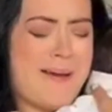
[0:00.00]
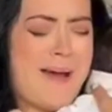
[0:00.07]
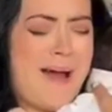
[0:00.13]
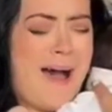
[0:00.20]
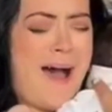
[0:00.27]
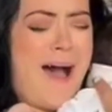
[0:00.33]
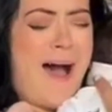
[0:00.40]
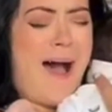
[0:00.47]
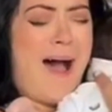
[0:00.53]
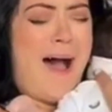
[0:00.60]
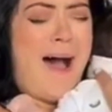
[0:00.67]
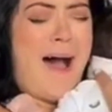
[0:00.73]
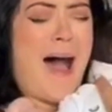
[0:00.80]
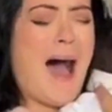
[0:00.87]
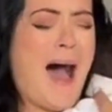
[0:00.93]
our new
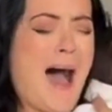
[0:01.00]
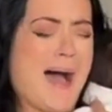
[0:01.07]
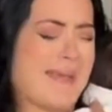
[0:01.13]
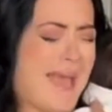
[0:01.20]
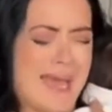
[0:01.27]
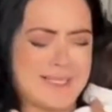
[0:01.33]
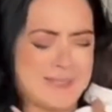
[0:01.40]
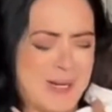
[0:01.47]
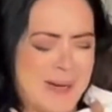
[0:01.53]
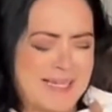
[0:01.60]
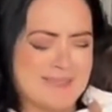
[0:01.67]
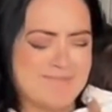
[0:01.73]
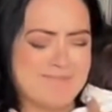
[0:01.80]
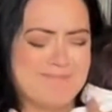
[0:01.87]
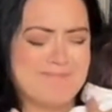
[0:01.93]
point, like
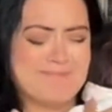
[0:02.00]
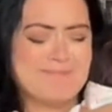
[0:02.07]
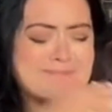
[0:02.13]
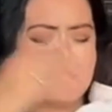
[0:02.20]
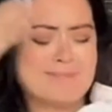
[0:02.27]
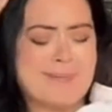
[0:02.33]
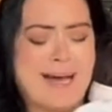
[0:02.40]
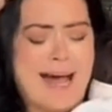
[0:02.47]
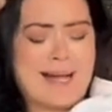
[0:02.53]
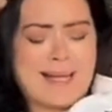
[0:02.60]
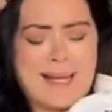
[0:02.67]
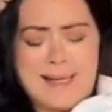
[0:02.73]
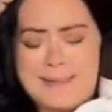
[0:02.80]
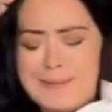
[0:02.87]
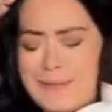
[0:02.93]
beginning
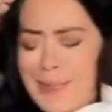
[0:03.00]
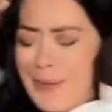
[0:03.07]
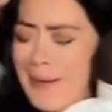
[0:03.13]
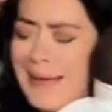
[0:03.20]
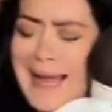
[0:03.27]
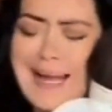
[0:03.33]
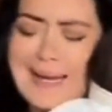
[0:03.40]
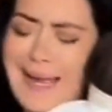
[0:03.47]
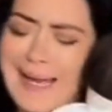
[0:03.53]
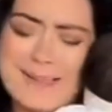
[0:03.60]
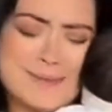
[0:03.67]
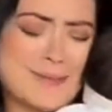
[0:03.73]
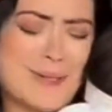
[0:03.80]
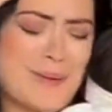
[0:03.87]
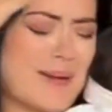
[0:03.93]
to work after the
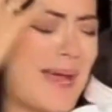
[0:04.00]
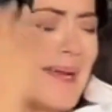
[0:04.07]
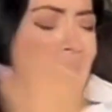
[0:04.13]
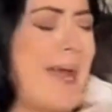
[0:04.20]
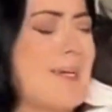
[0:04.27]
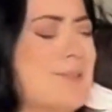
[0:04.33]
maternity leave.